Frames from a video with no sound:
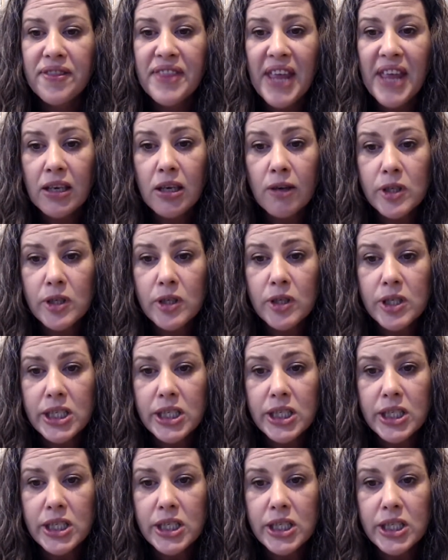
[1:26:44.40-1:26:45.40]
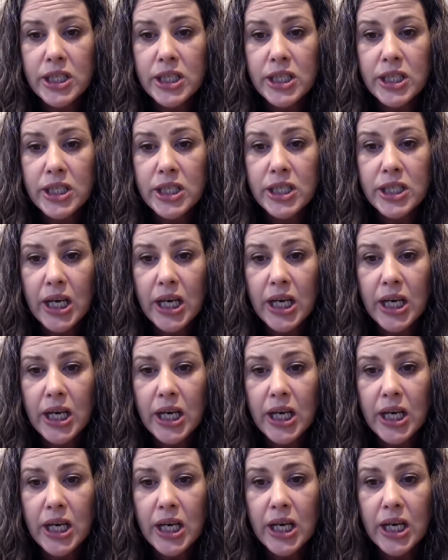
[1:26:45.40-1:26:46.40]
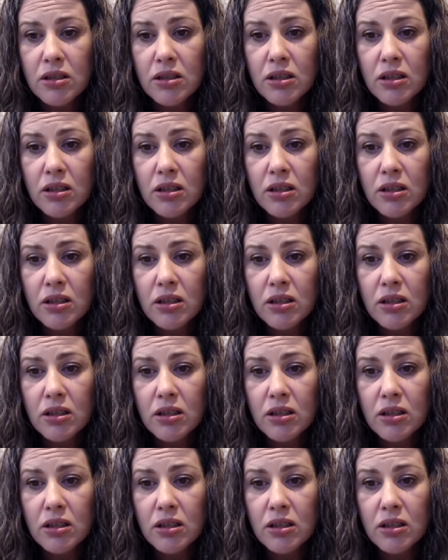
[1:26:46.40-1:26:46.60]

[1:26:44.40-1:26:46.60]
Thank you for sharing that, Rachel.